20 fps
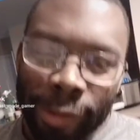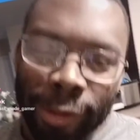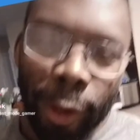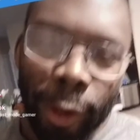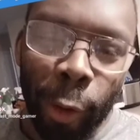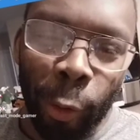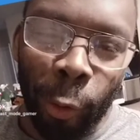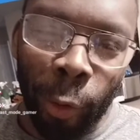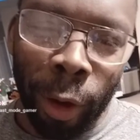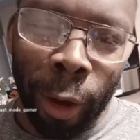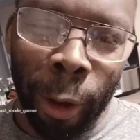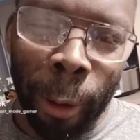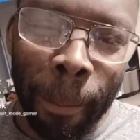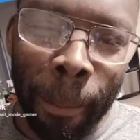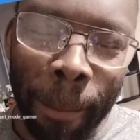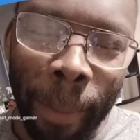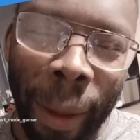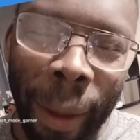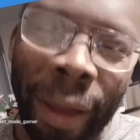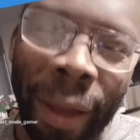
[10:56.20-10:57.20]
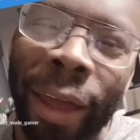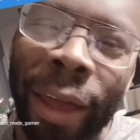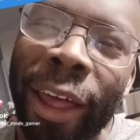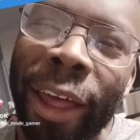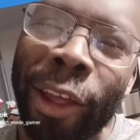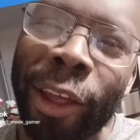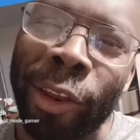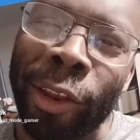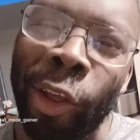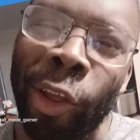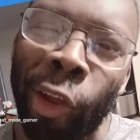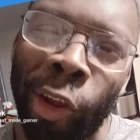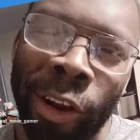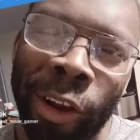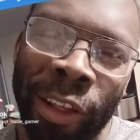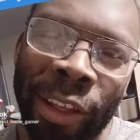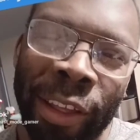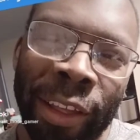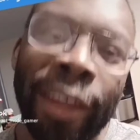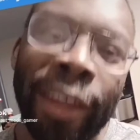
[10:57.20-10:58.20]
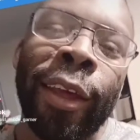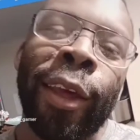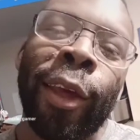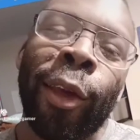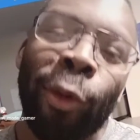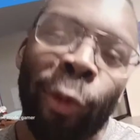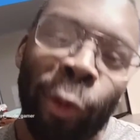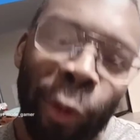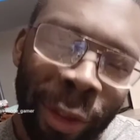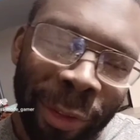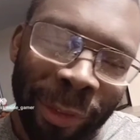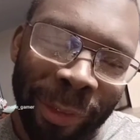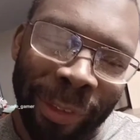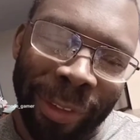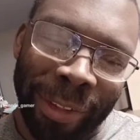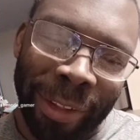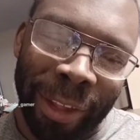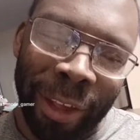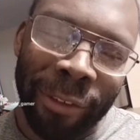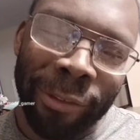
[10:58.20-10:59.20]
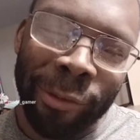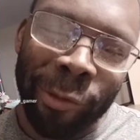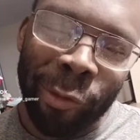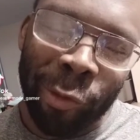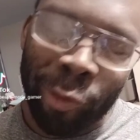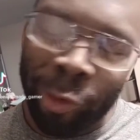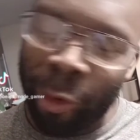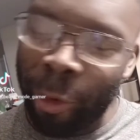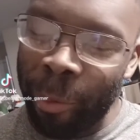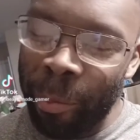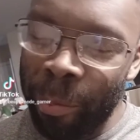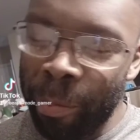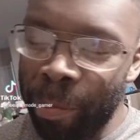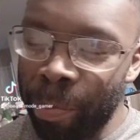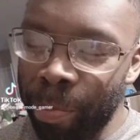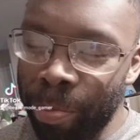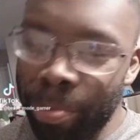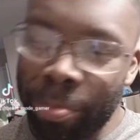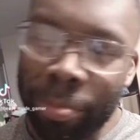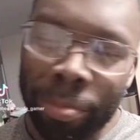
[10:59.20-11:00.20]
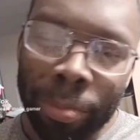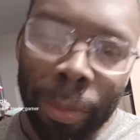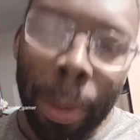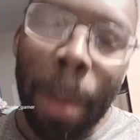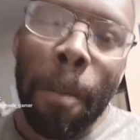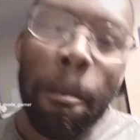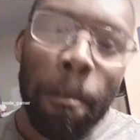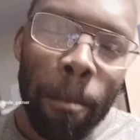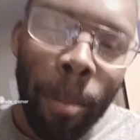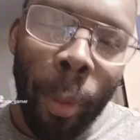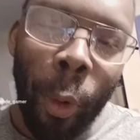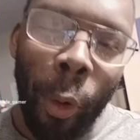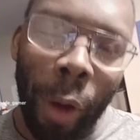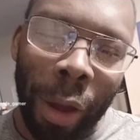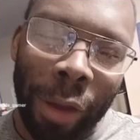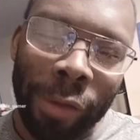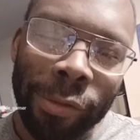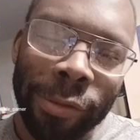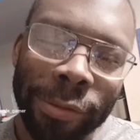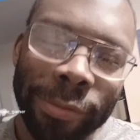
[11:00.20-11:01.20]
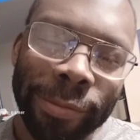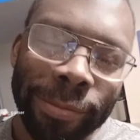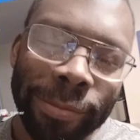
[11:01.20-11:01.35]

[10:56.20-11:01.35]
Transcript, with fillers: So um, I got an early Christmas gift from my wife.